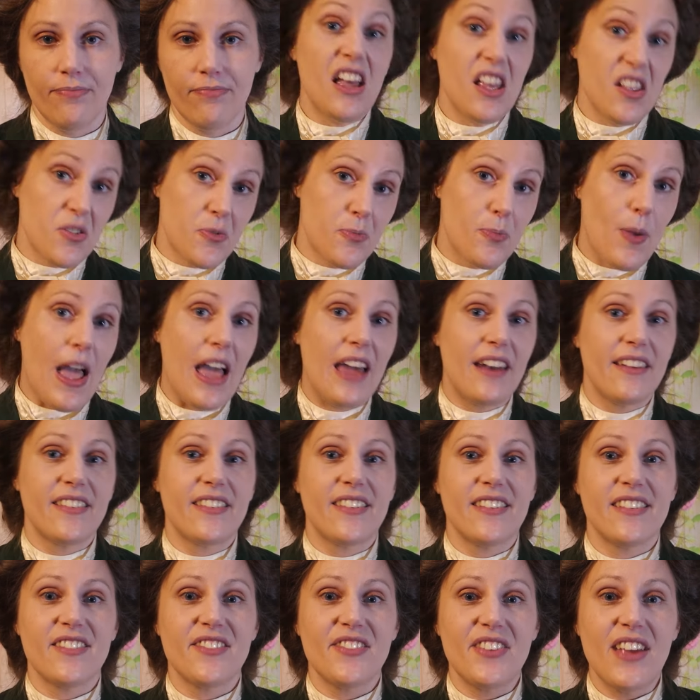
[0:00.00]
As bad
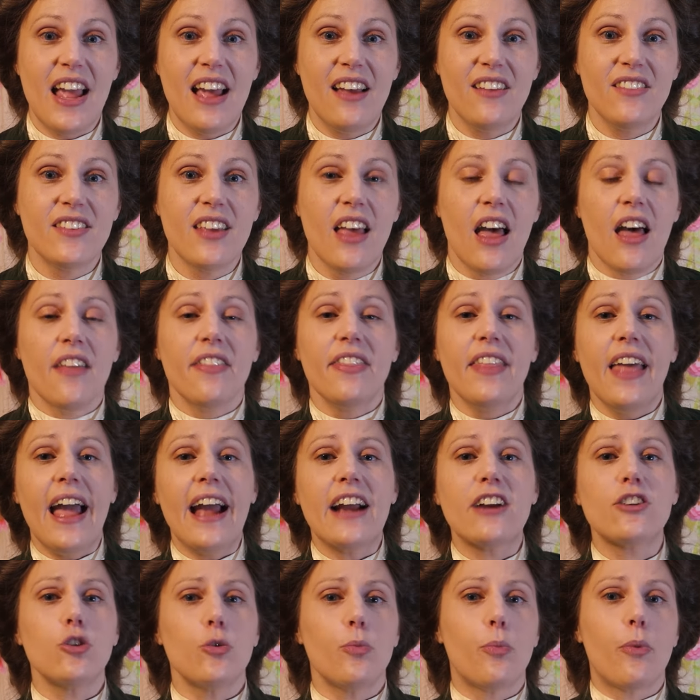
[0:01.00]
as it sounds, the
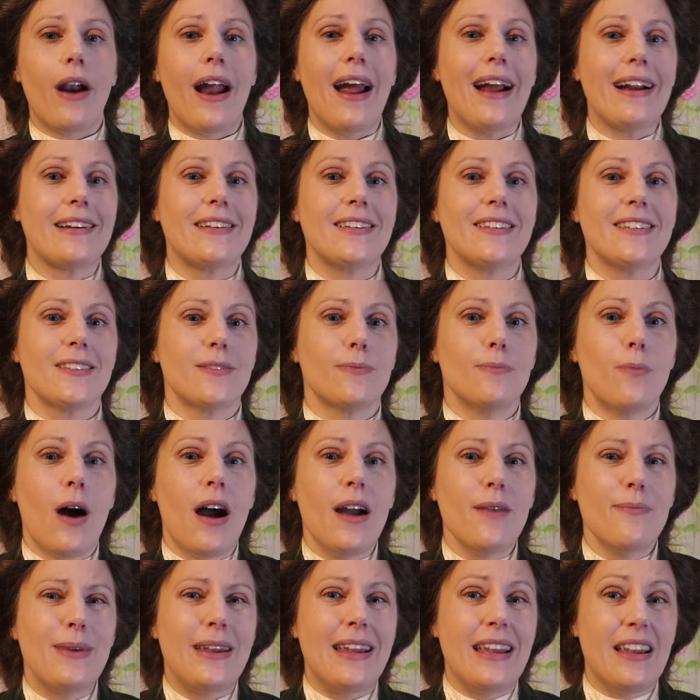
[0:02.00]
actual practice
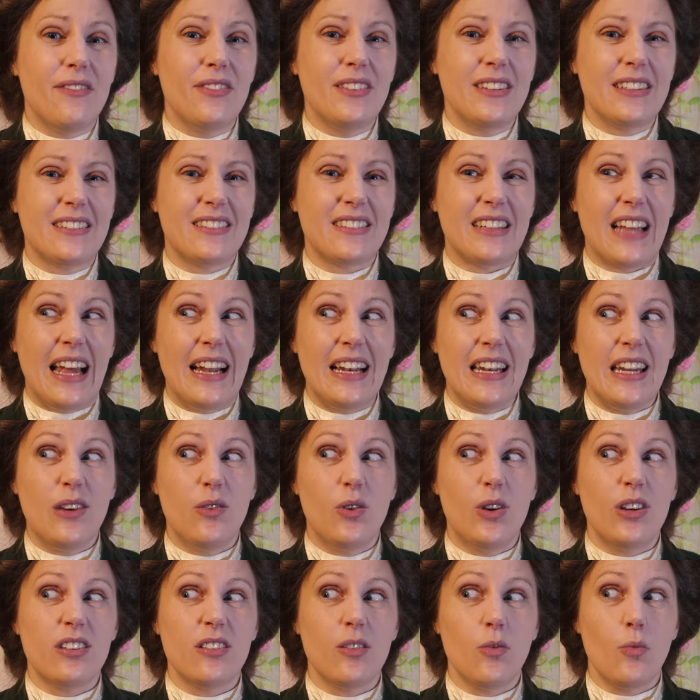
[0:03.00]
might be even slightly
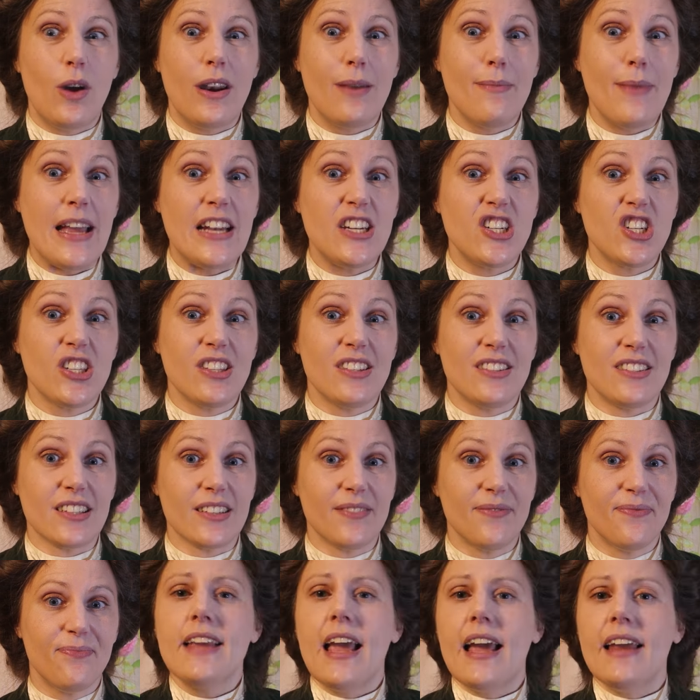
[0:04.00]
worse than one imagines.
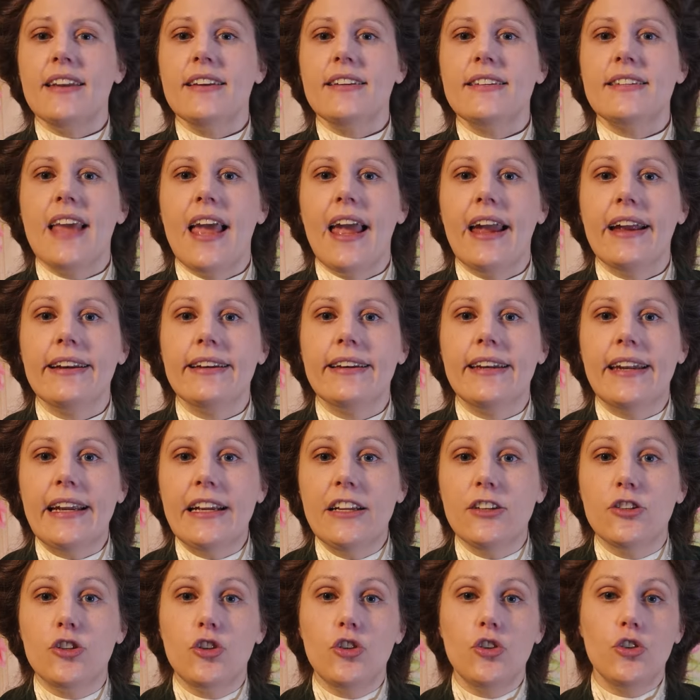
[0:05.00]
Standard
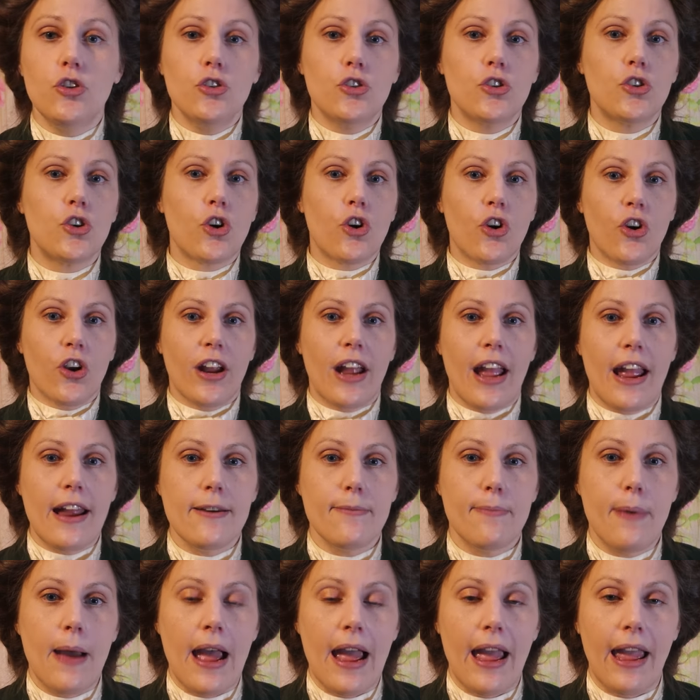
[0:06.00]
techniques used to
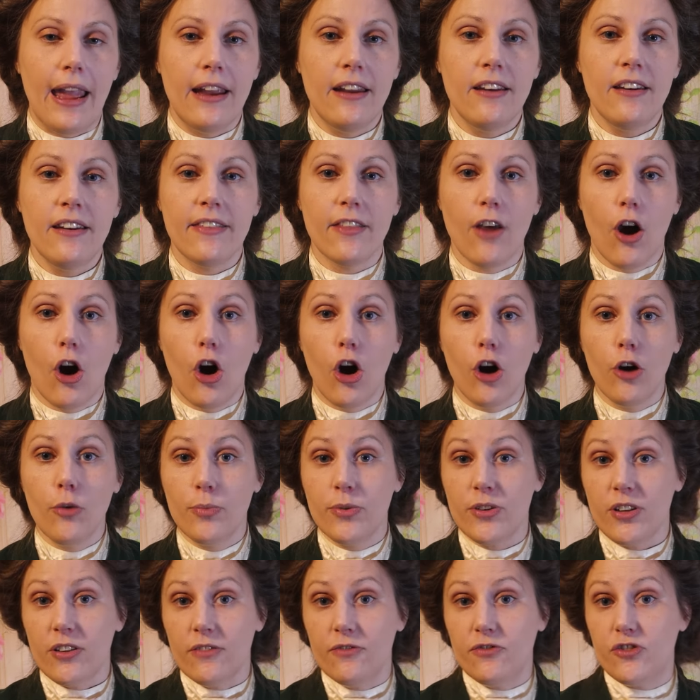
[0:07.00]
create pain in the
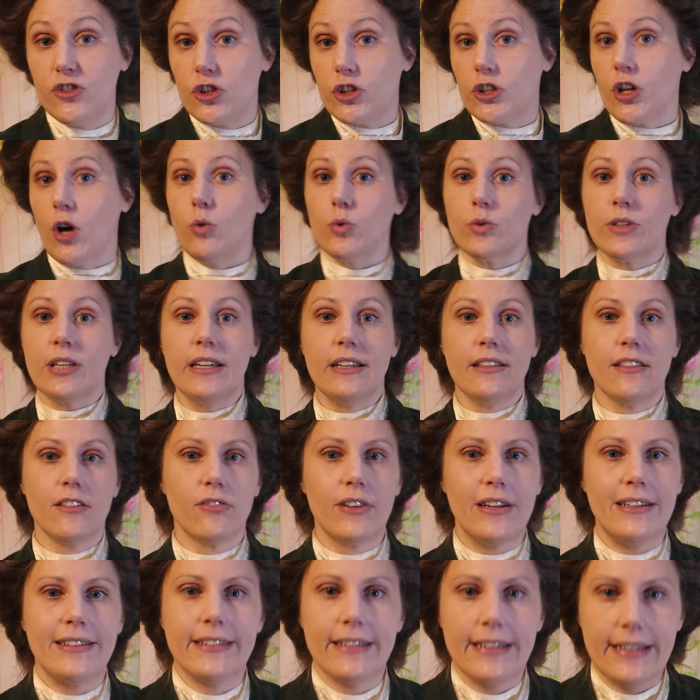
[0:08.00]
hopes of jolting the
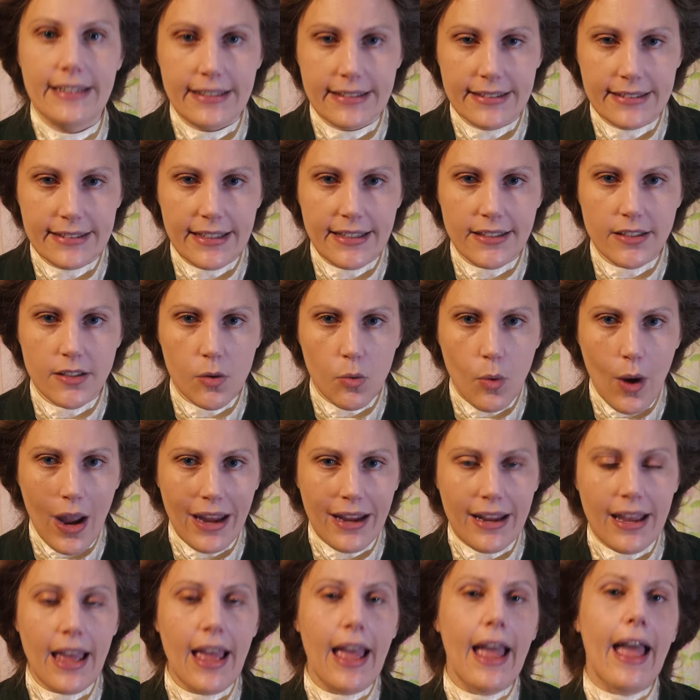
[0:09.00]
recently deceased
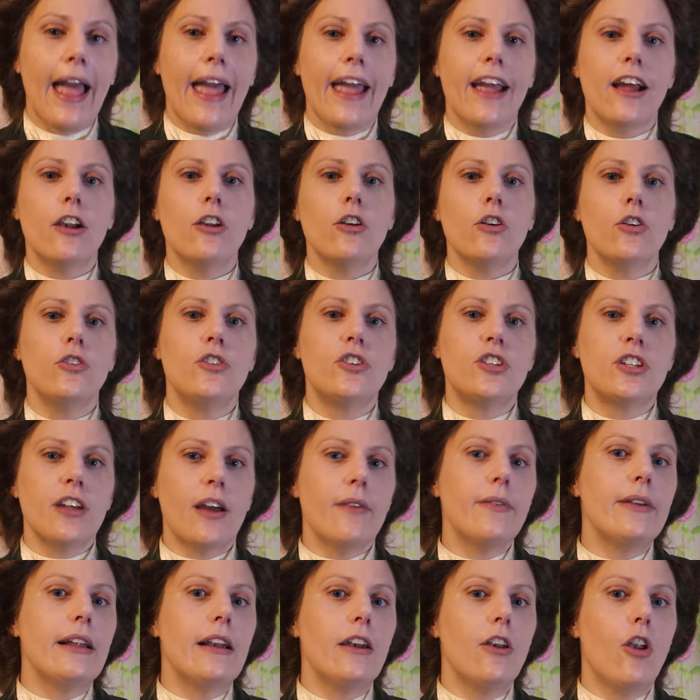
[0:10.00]
awake include
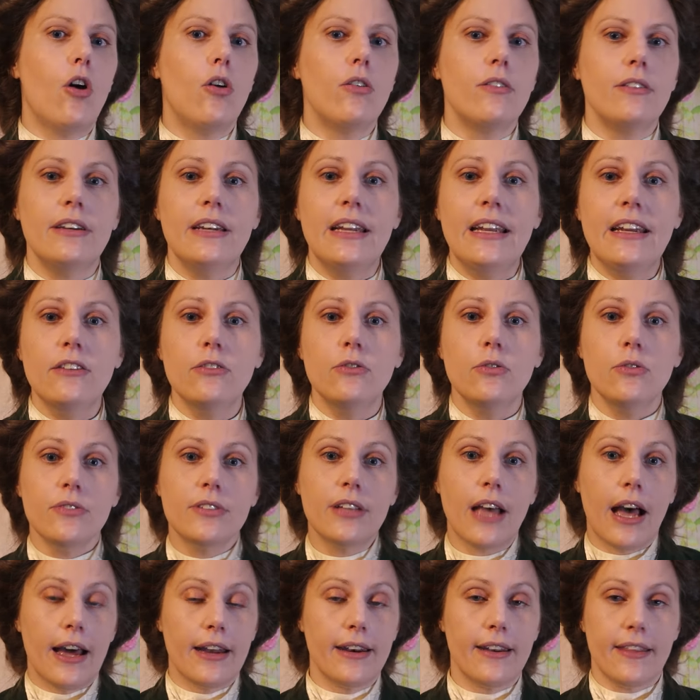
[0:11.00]
shoving long
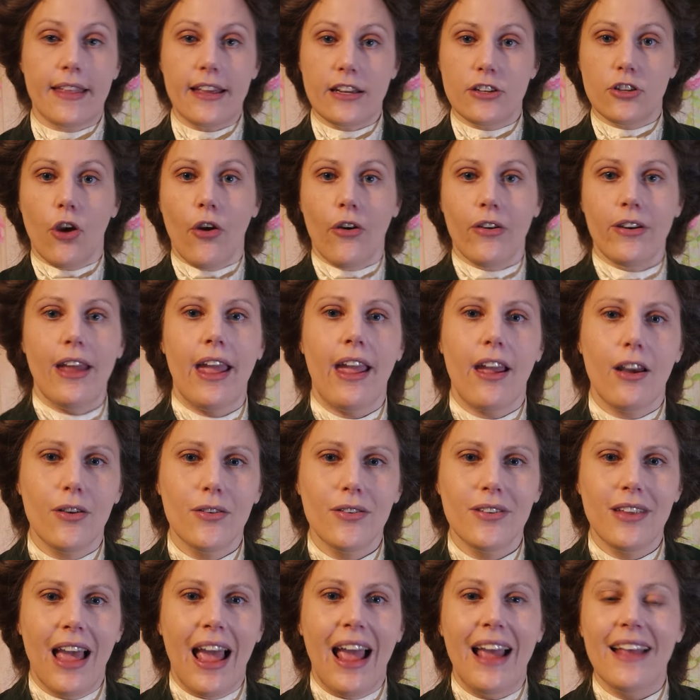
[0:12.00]
needles under their
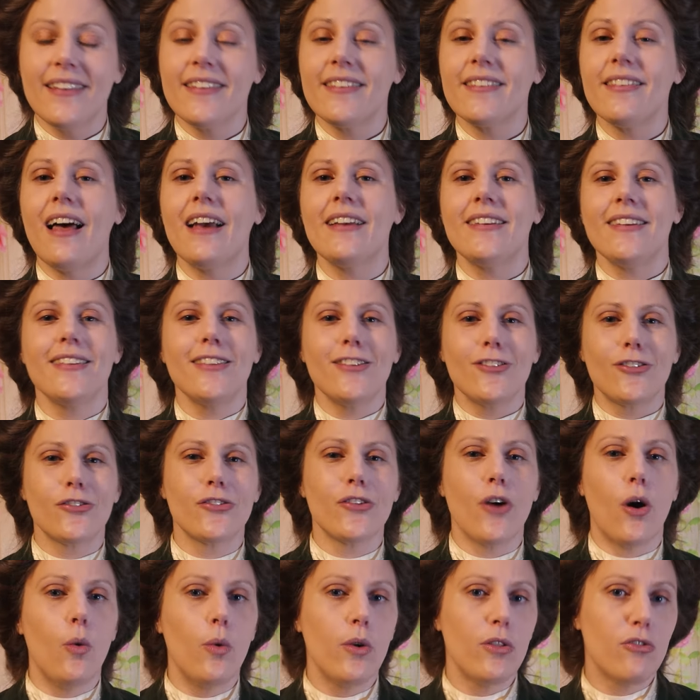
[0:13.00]
toenails and slicing the
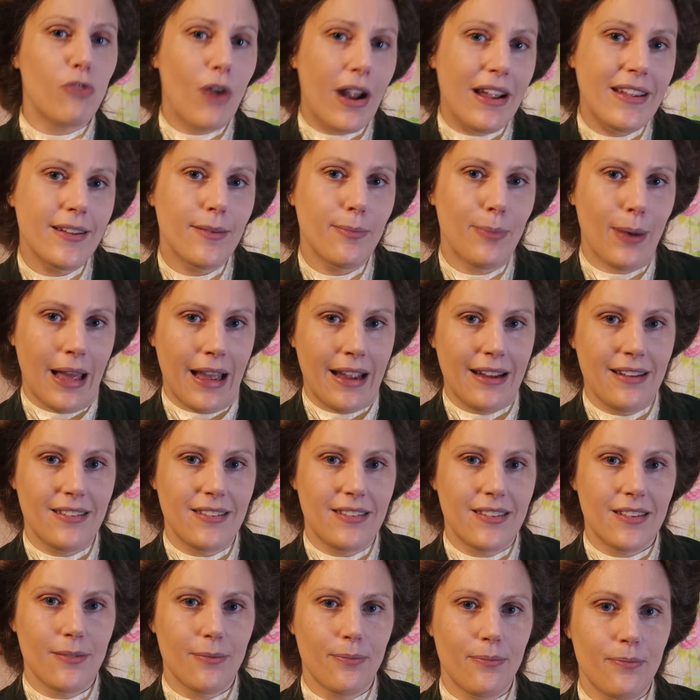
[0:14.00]
sole with razor
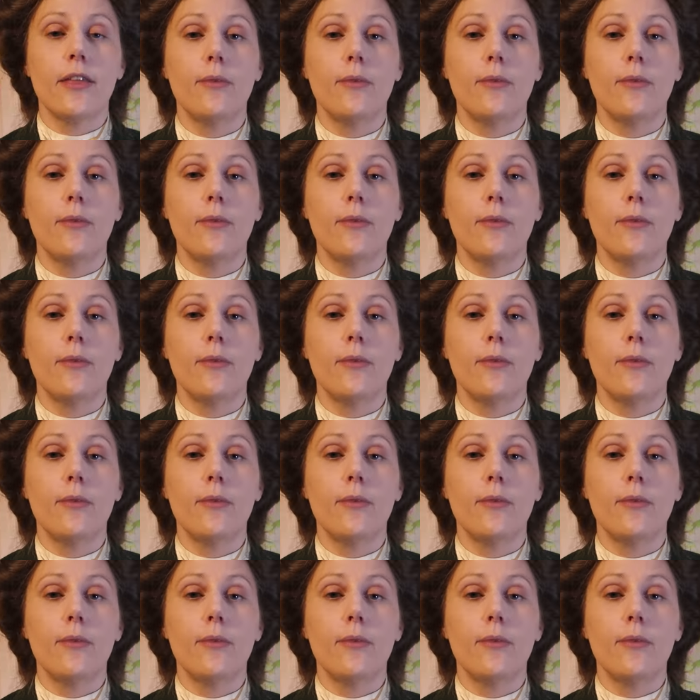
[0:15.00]
blades.